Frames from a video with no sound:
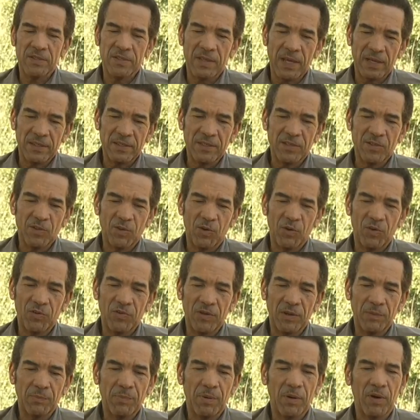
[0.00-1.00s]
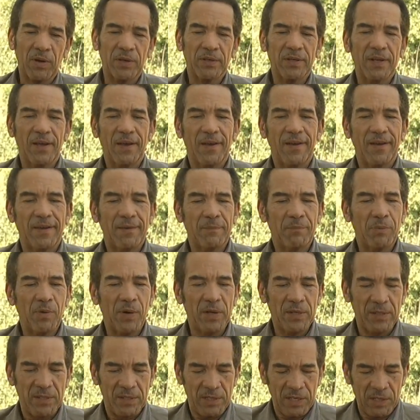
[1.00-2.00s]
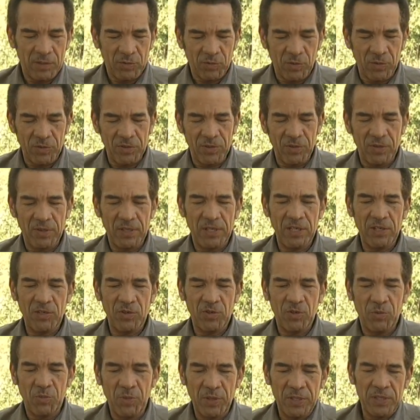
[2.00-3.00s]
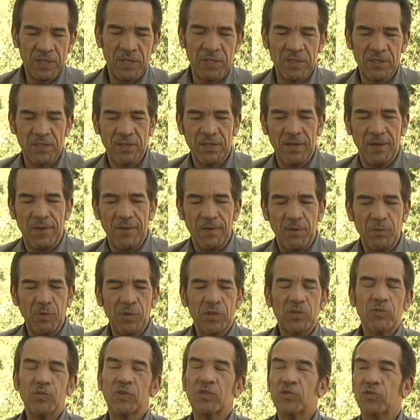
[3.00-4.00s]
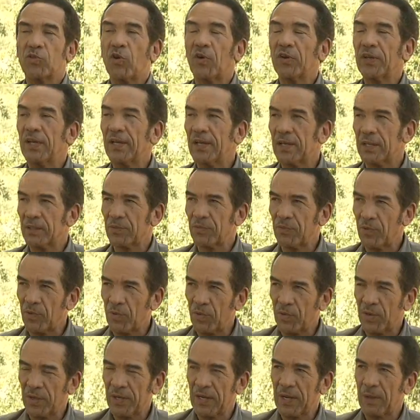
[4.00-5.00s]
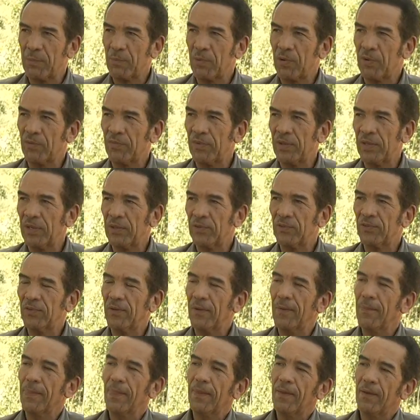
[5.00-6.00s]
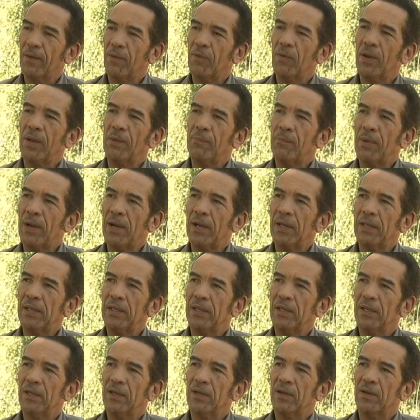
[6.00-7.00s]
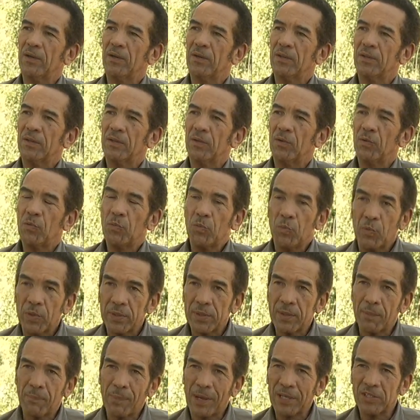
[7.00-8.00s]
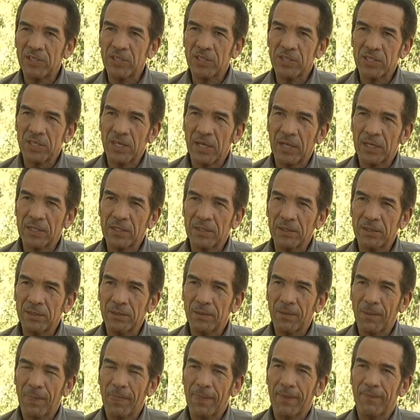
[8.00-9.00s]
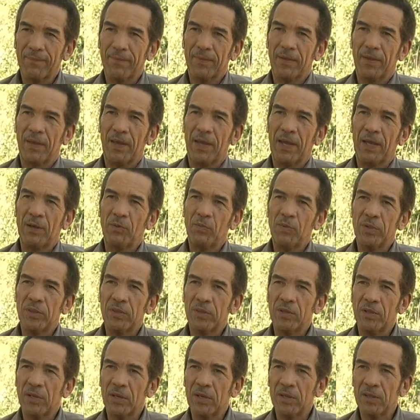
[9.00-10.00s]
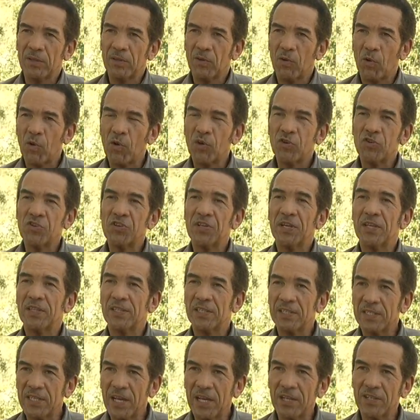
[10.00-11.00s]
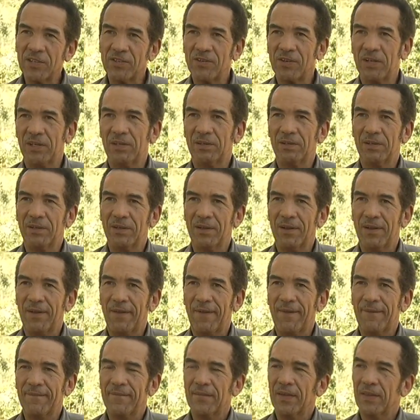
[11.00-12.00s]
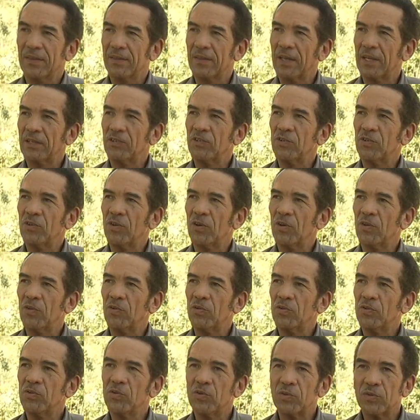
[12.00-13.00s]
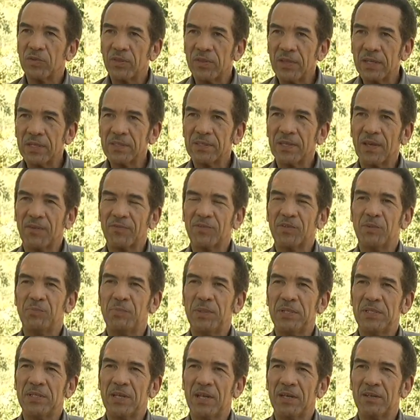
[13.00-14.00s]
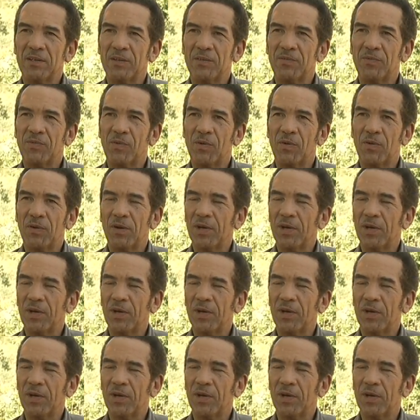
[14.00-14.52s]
that is the ordering point. Point. It's also the issue which has which was dogging us for a number of years, whereby with the budget cycle and with the, the ordering and the tendering that you know you, things have to be tendered for.